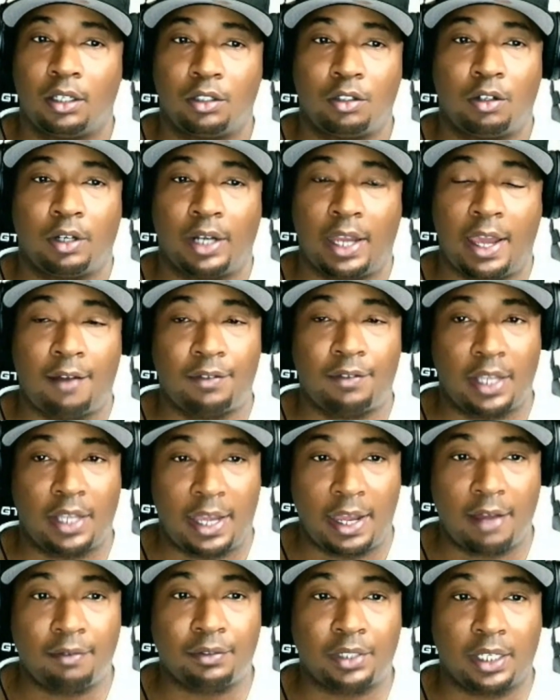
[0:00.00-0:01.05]
You're going to have
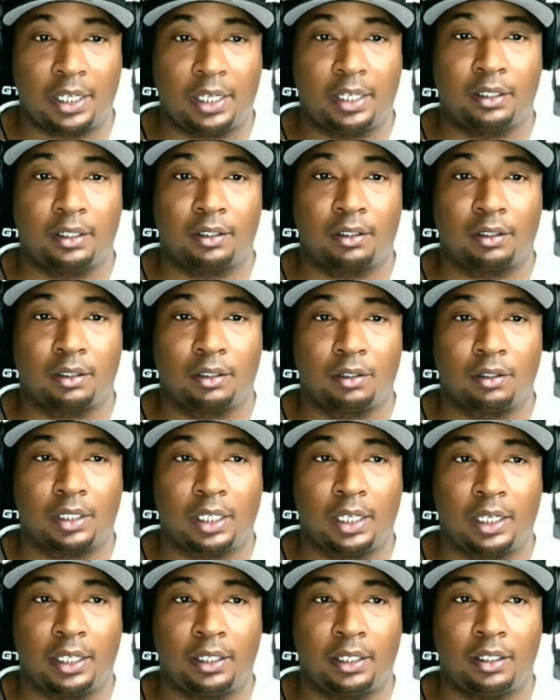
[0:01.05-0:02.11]
that, okay?